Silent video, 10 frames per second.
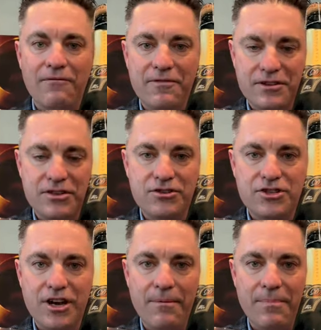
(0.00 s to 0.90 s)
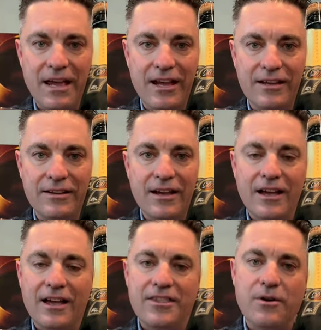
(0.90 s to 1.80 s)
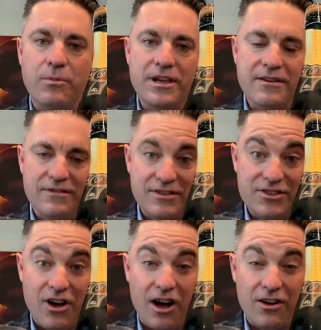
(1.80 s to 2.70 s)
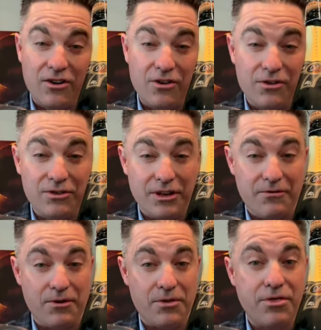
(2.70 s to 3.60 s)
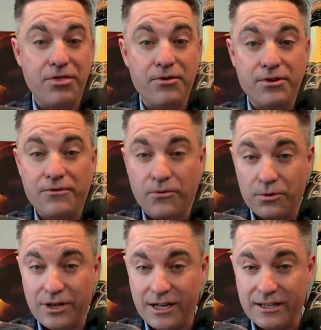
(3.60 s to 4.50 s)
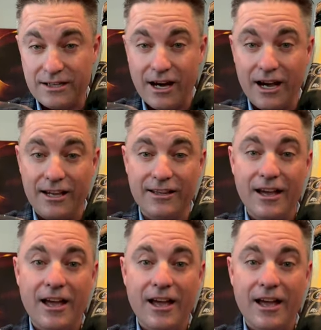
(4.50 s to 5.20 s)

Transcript: vintage champagne that we have in stock currently for $34.99,